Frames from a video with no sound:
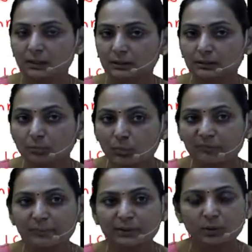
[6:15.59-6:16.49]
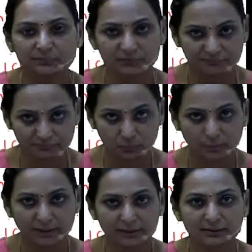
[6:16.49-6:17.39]
The movement of the
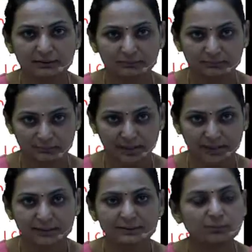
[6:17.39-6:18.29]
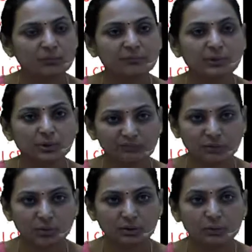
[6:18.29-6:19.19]
fluid, right, the movement of
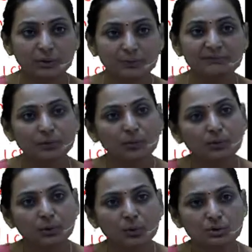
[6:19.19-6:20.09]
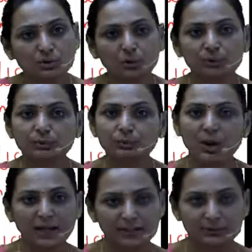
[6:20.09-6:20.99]
water will be from low solute to
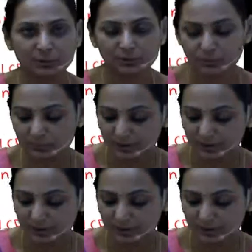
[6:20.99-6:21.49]
high solute.